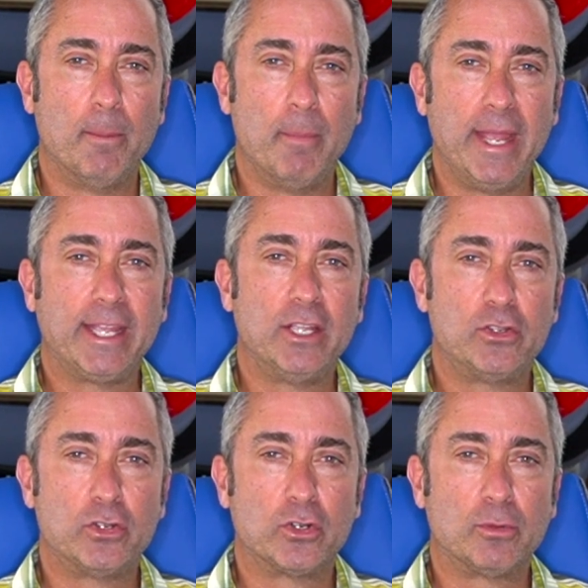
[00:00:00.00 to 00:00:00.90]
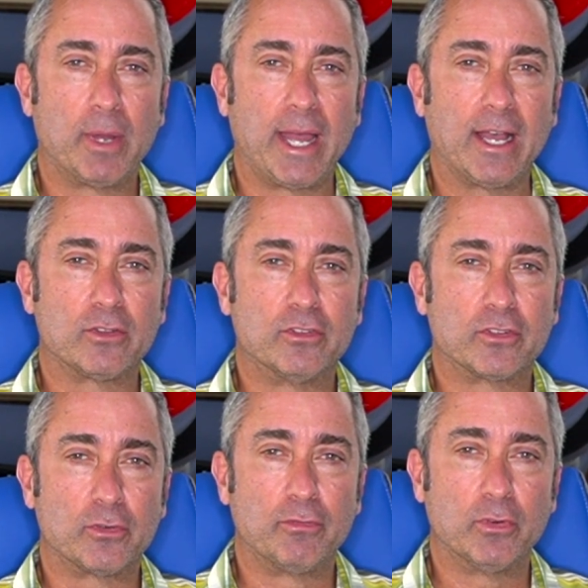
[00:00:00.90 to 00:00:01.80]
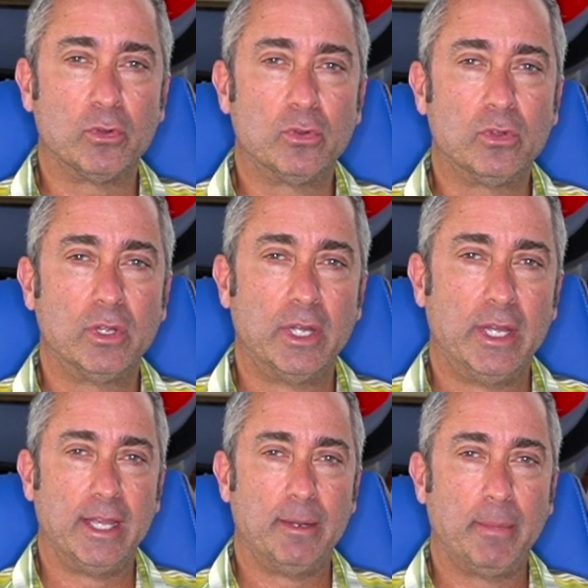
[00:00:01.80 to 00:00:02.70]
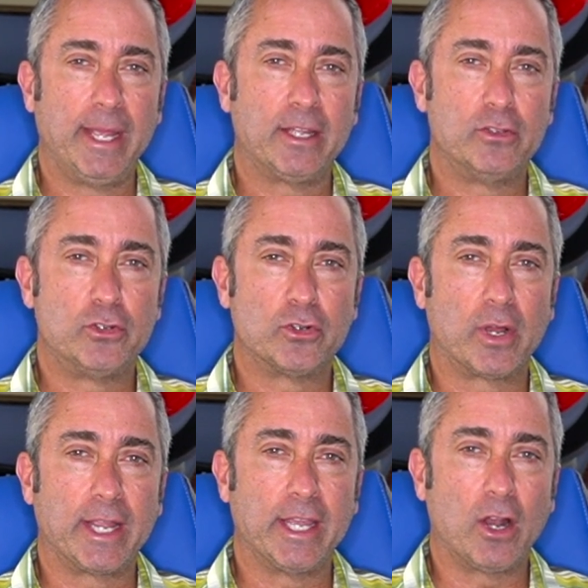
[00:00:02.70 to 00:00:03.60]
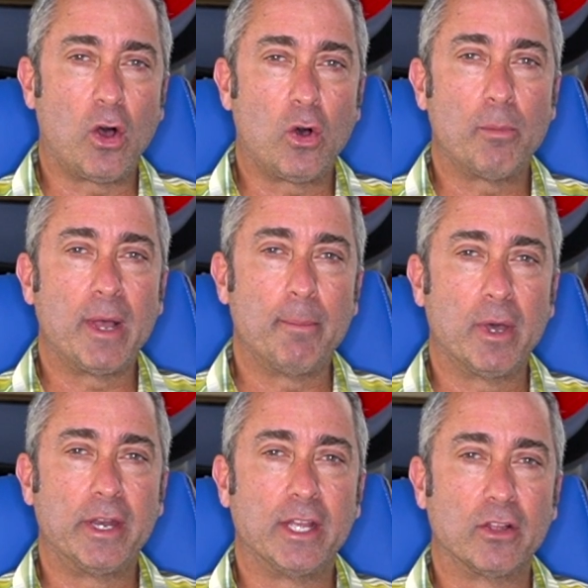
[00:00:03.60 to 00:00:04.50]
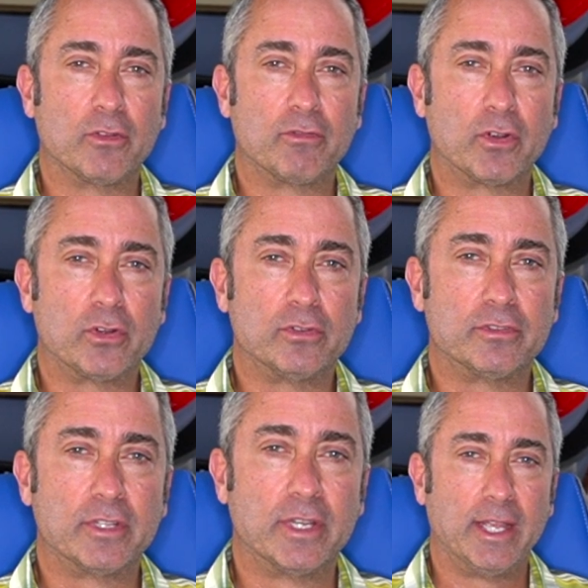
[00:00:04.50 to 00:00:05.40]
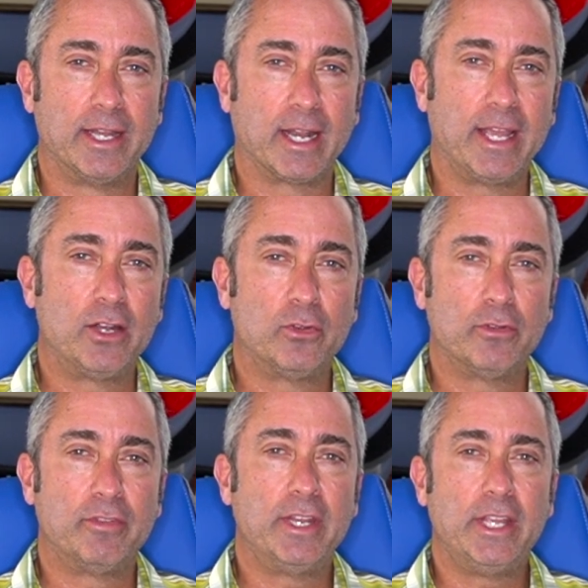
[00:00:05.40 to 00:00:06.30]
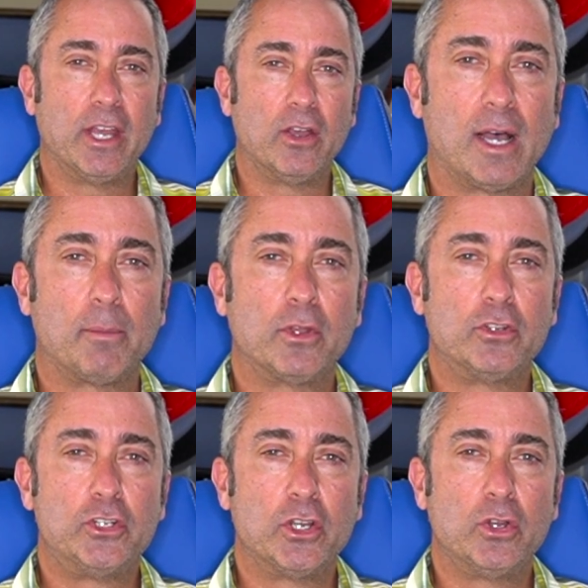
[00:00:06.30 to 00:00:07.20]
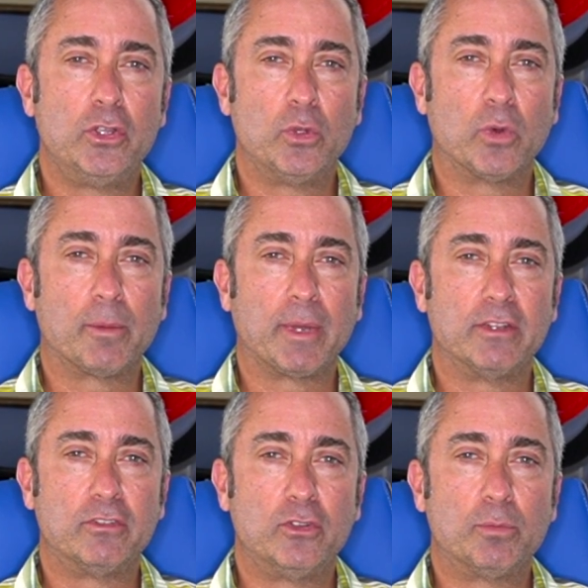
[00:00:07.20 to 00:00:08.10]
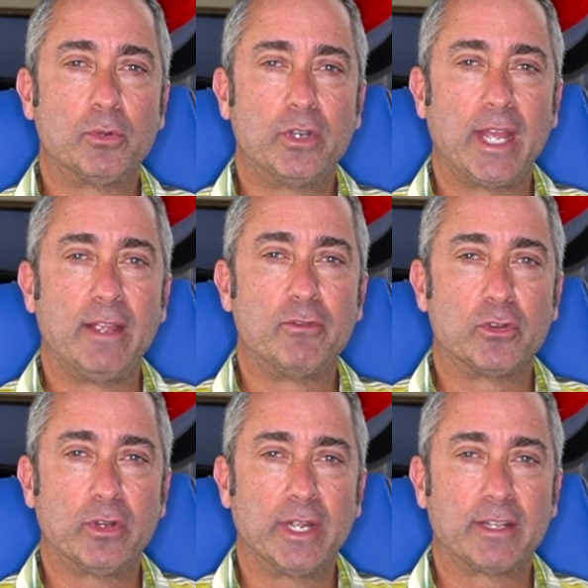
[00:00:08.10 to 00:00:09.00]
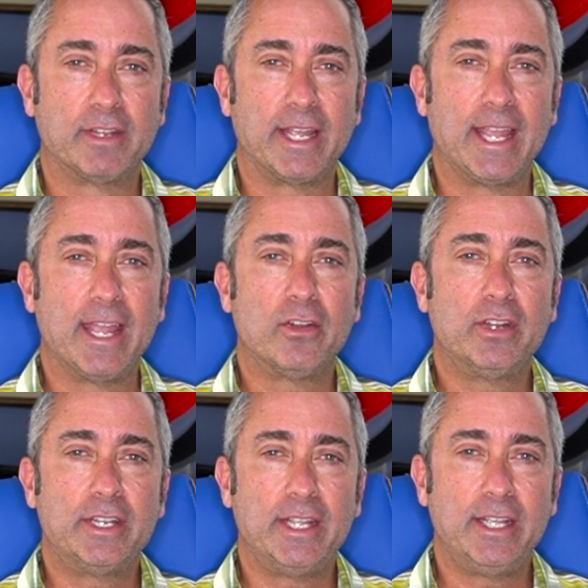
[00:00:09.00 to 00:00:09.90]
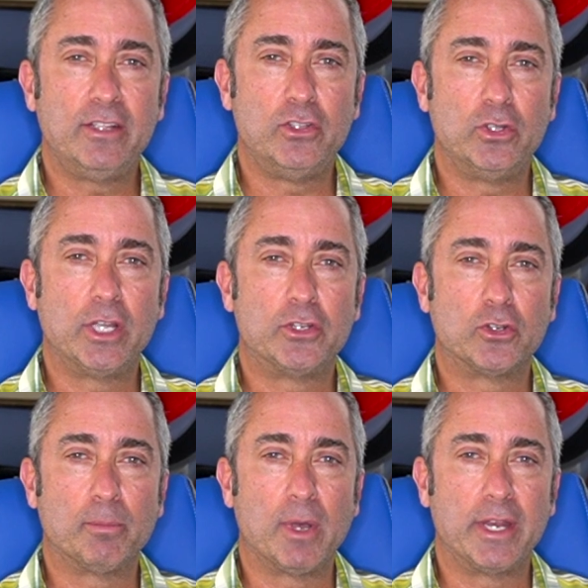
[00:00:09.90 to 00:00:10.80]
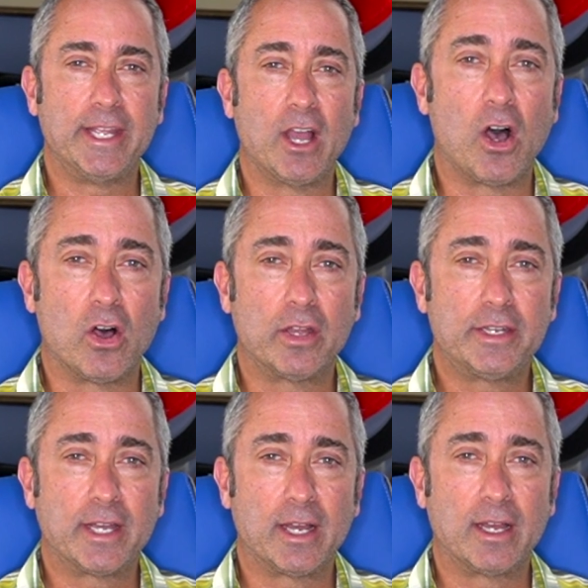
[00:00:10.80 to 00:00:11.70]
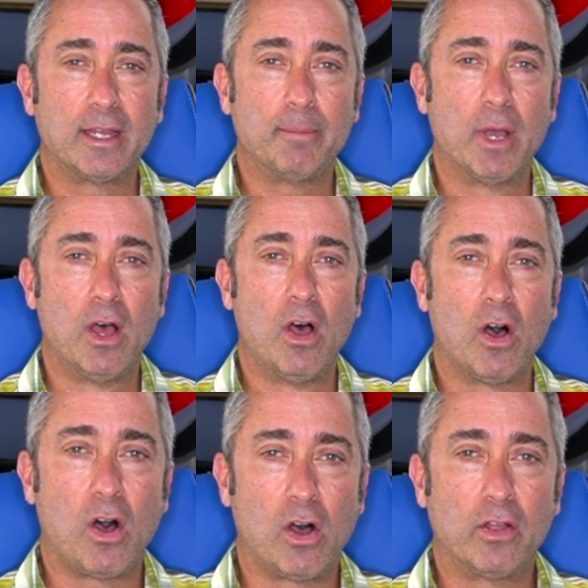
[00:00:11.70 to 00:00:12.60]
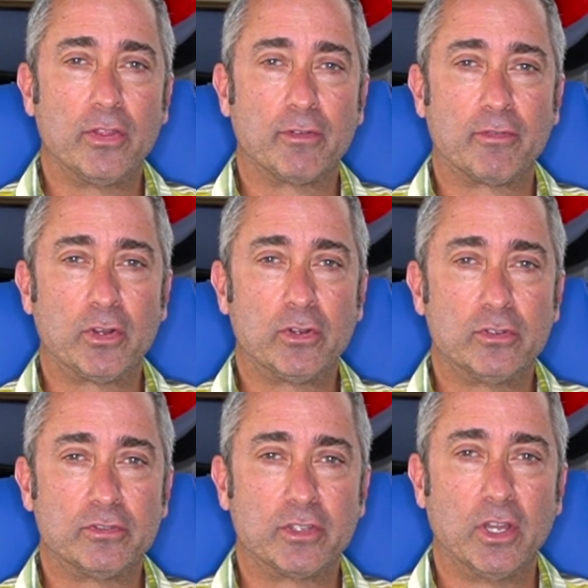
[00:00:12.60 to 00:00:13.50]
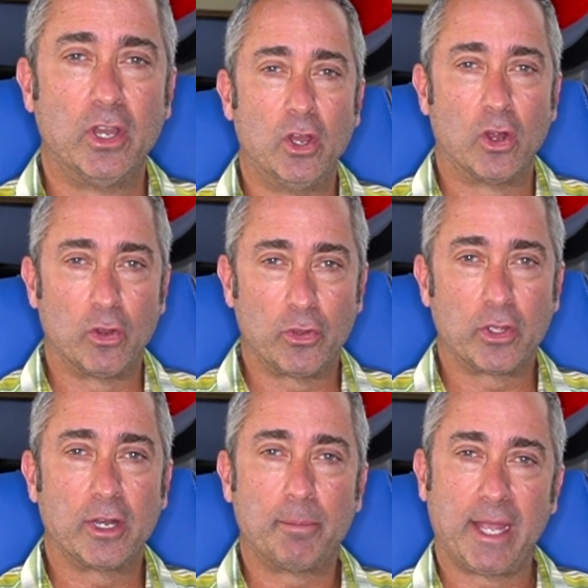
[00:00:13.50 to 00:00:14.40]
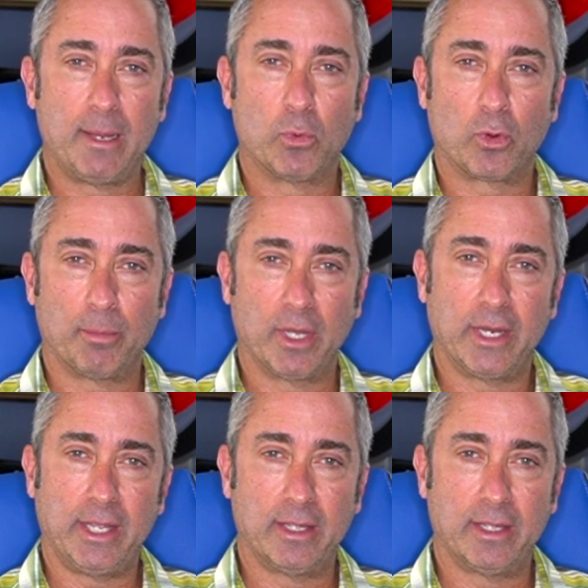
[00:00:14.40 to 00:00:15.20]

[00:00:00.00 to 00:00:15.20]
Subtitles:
making sure my houses are full and making sure I get all my money on the first. And later in the video, I'm going to show you one of my Super Dave tricks that guarantees you get your money on time on the first, or they're going to pay more money.